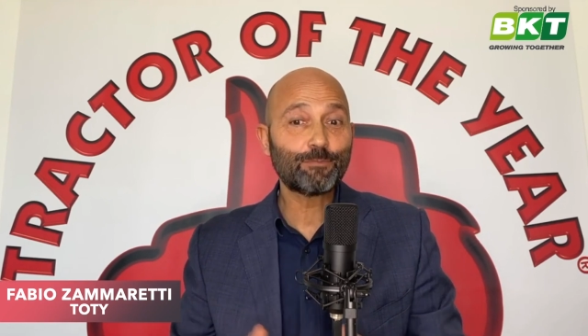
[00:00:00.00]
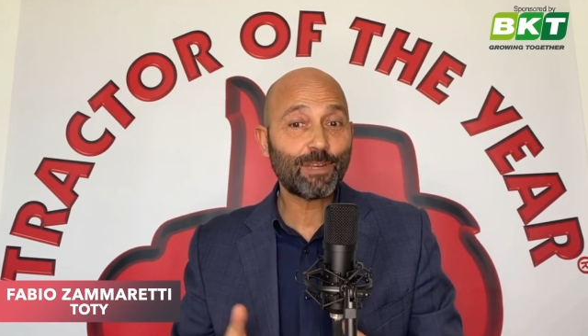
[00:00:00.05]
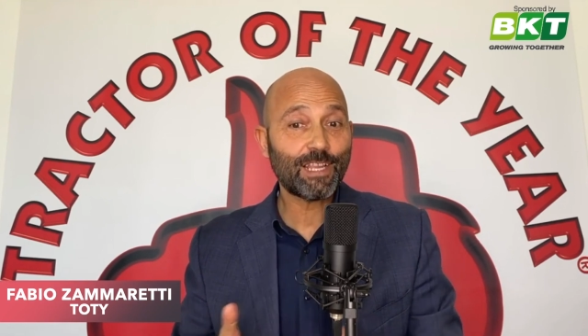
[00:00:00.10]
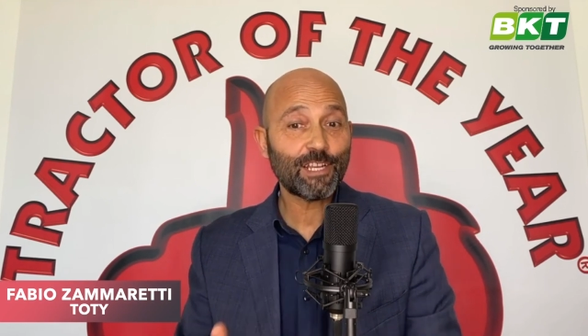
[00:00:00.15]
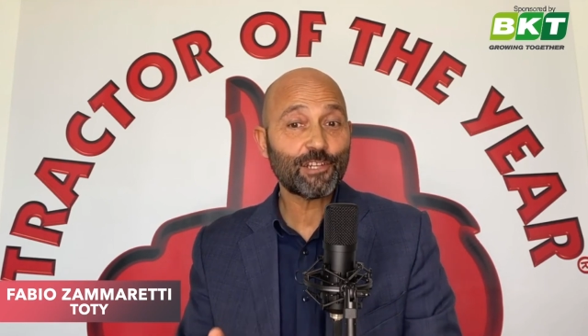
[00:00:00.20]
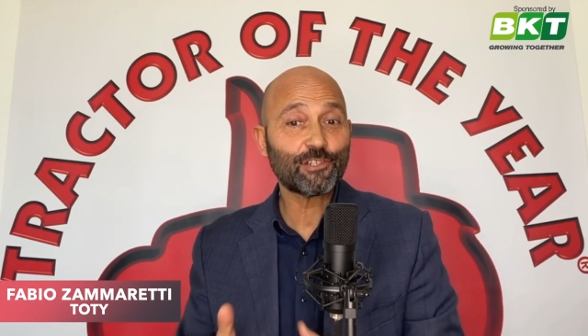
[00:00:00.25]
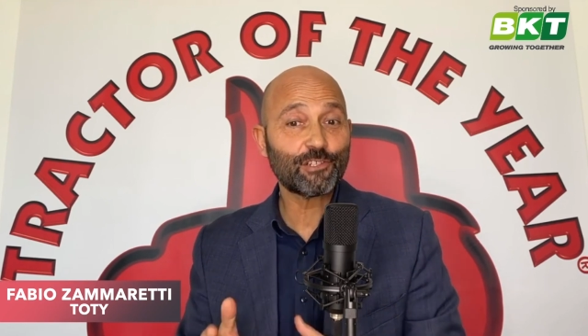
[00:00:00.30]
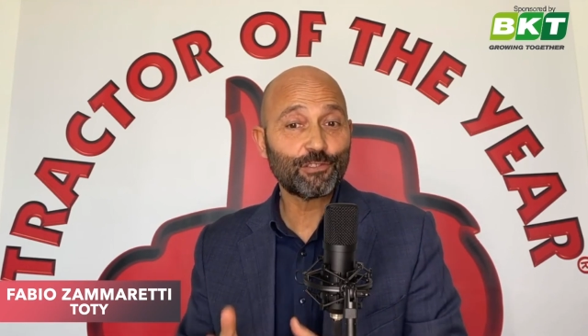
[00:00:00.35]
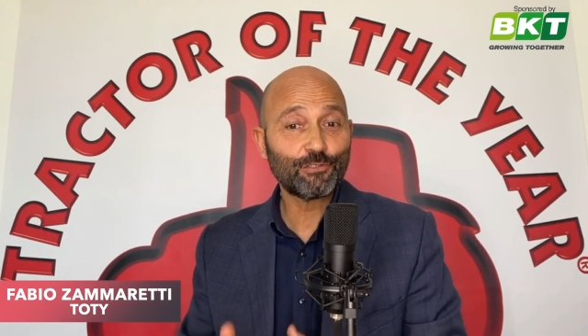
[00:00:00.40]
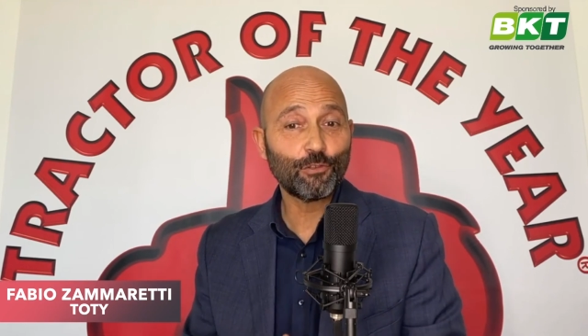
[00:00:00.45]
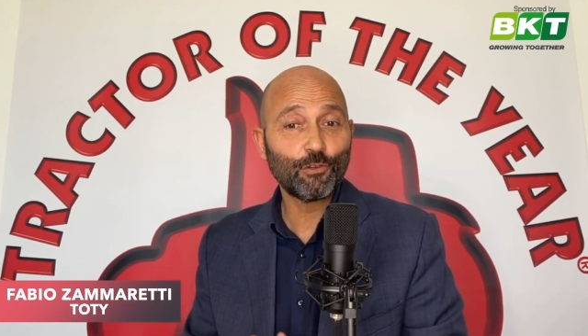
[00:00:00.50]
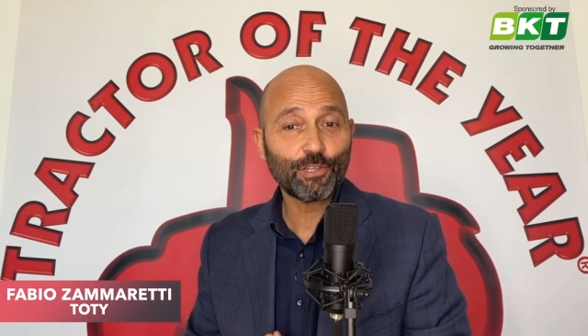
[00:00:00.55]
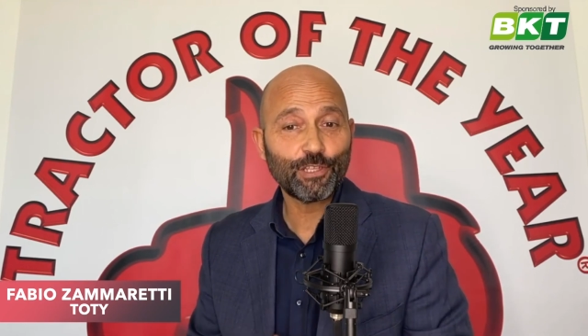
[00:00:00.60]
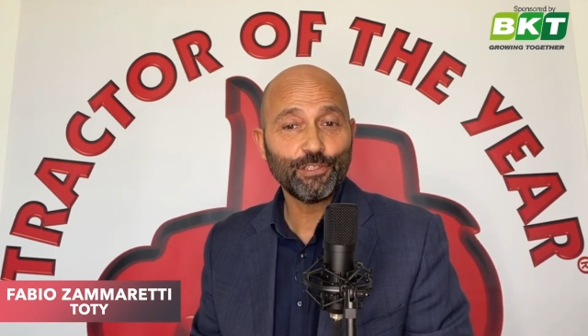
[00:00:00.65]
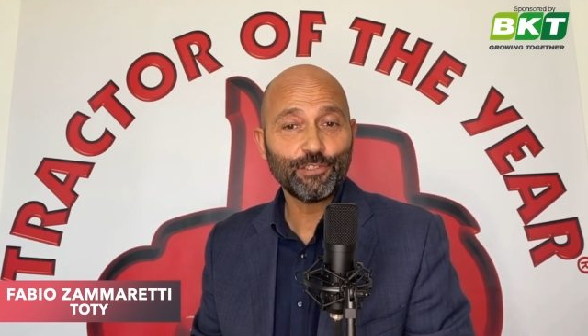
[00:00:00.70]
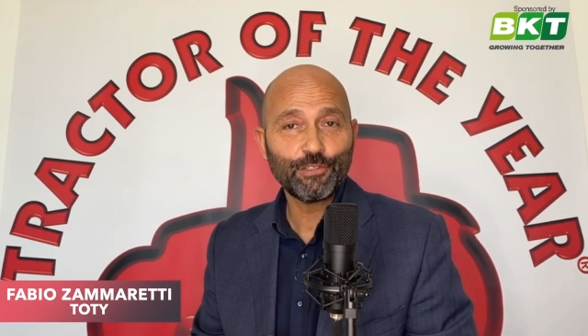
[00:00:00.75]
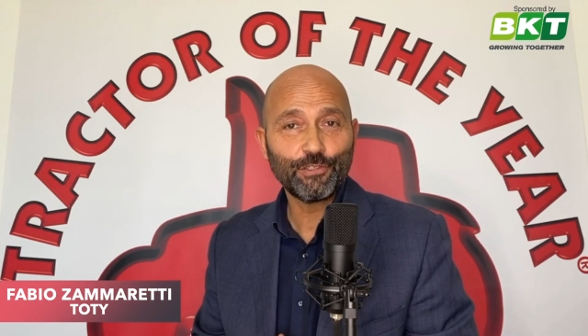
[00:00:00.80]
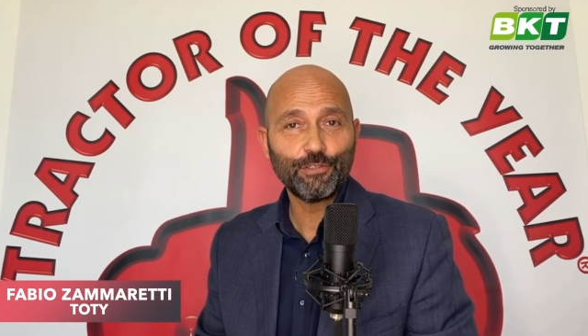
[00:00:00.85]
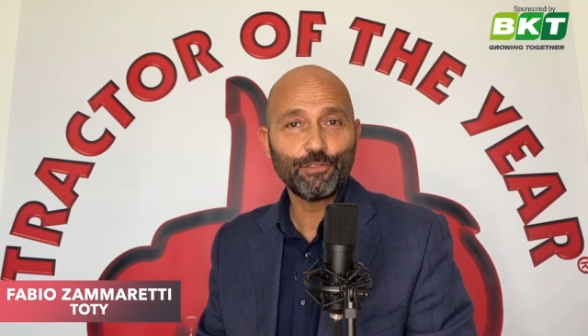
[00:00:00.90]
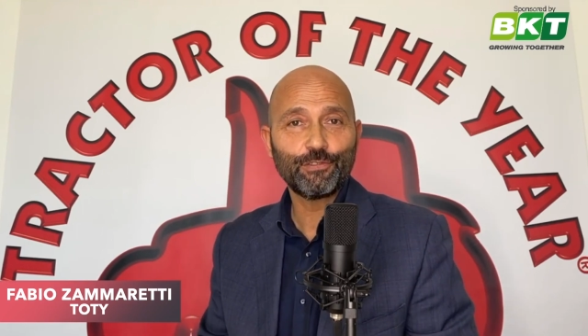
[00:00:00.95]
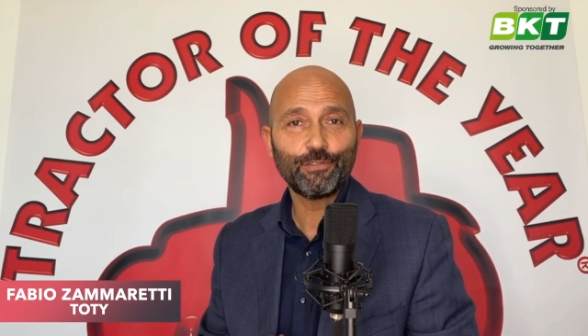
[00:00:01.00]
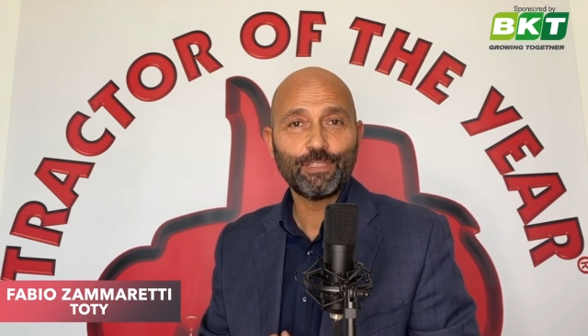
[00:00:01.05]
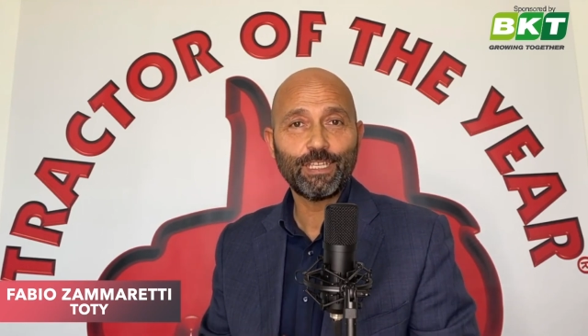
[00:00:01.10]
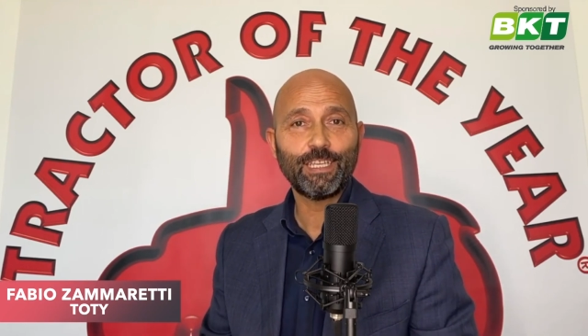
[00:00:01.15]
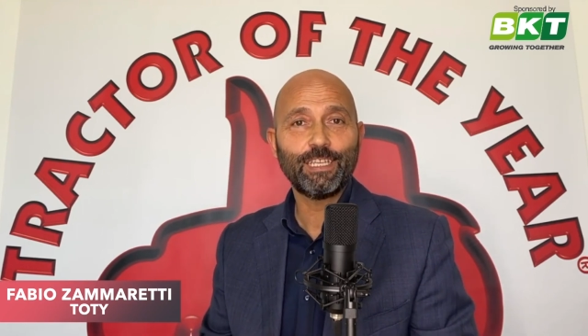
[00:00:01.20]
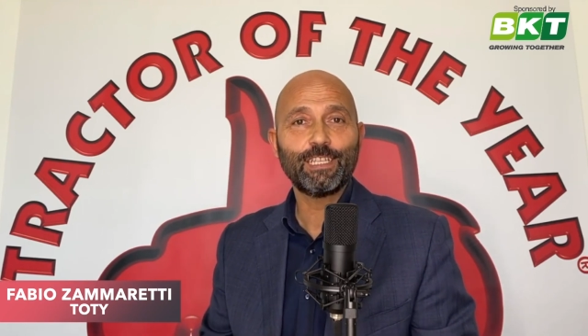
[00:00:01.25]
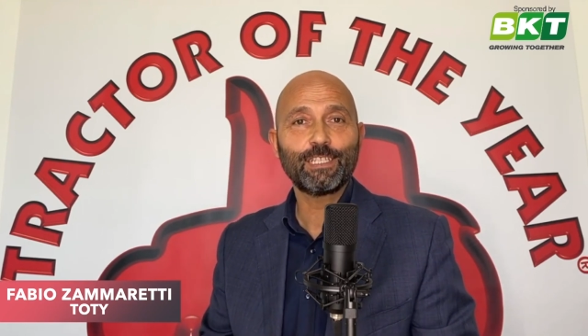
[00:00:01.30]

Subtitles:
pleasure talking to you today,